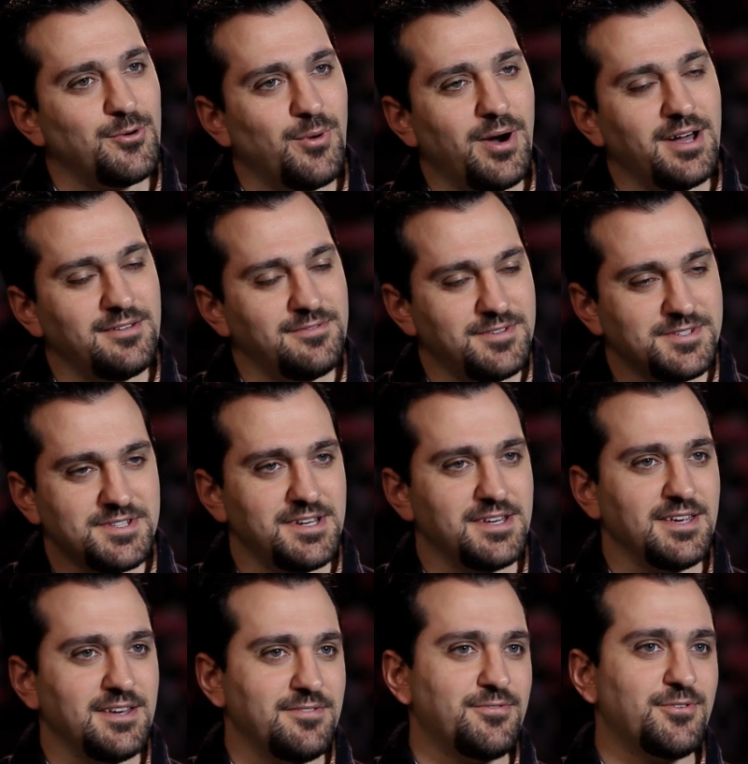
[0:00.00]
while
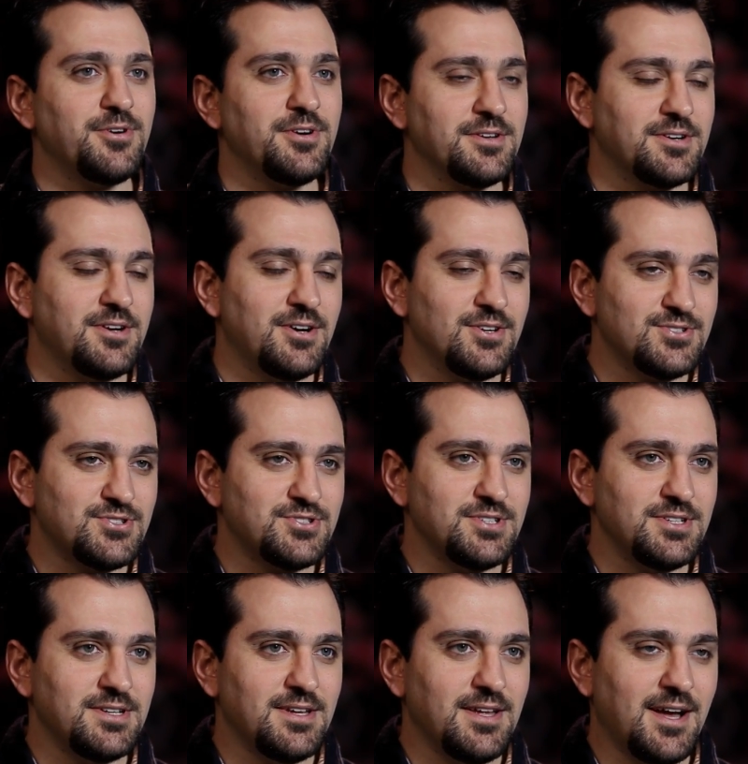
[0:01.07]
visiting a foreign
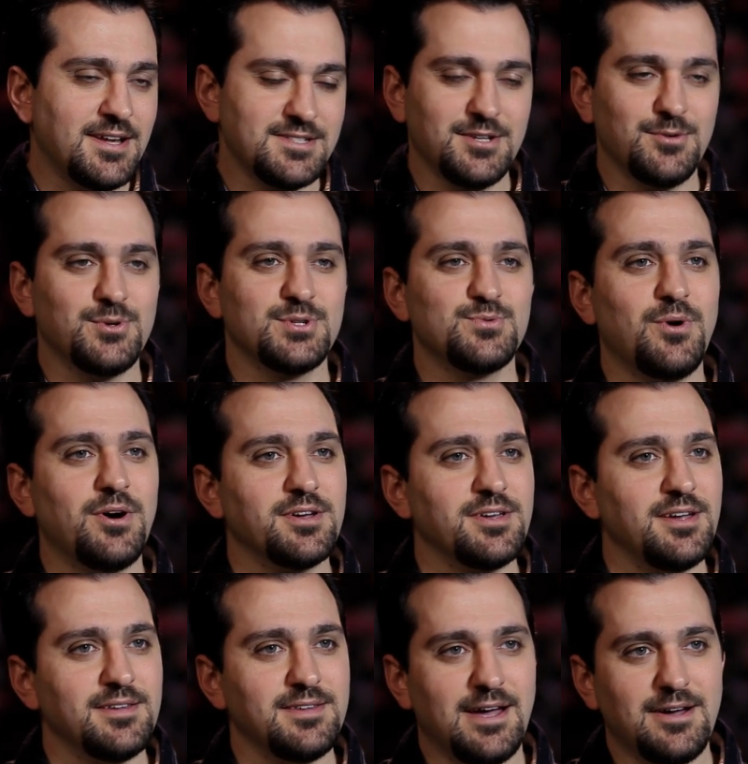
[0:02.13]
country, as I was
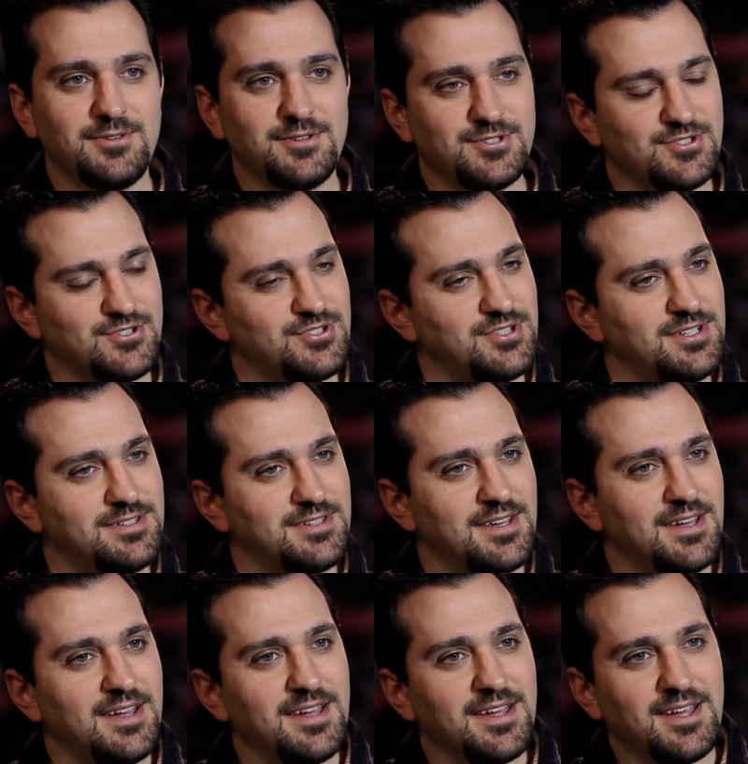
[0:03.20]
walking down the street,
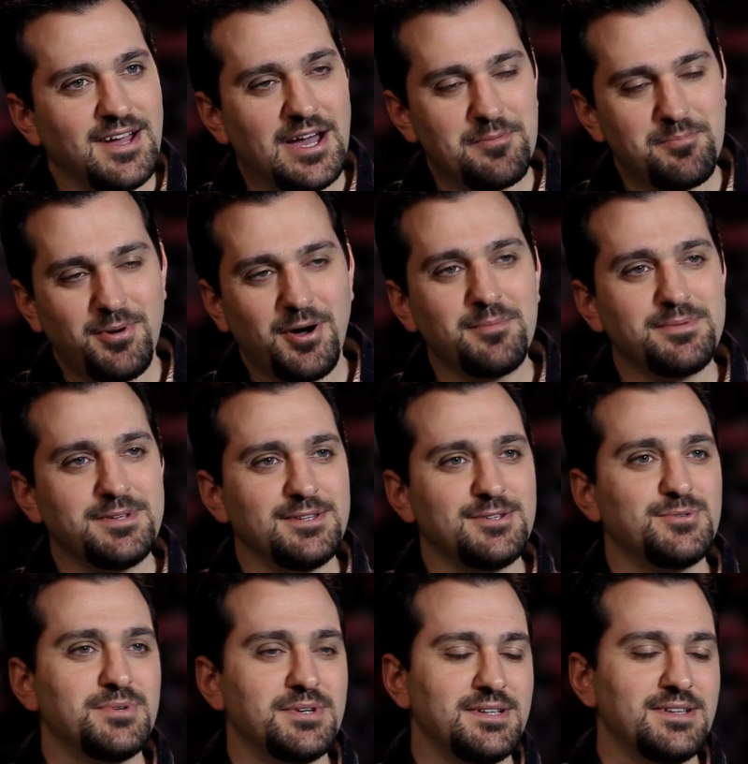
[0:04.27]
I bumped
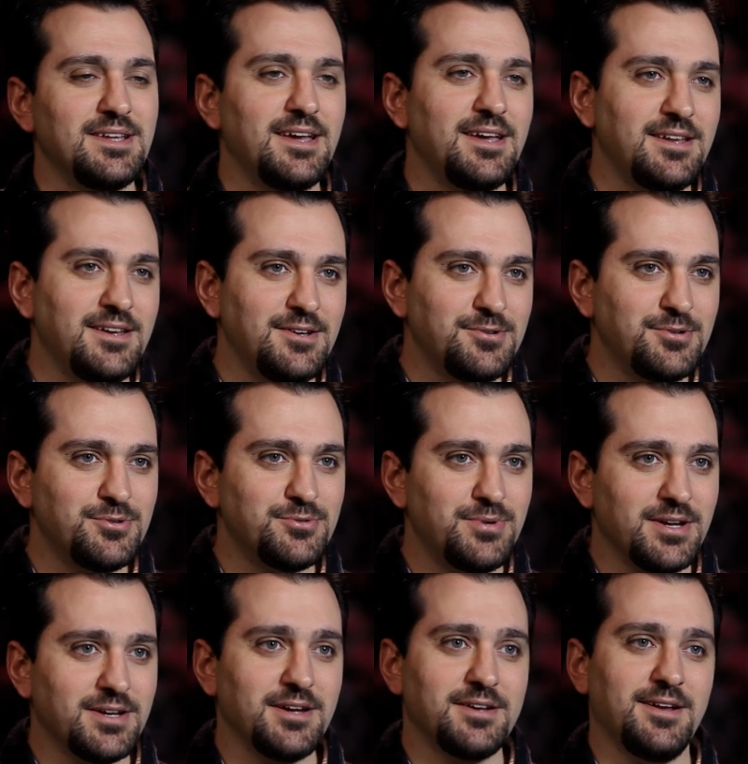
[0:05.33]
into a lady who
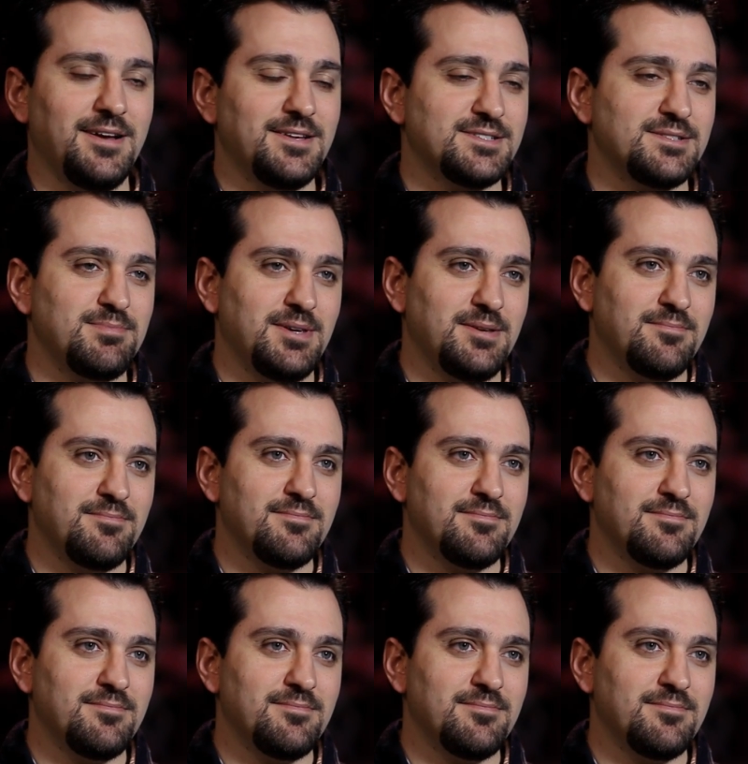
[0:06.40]
recognized me.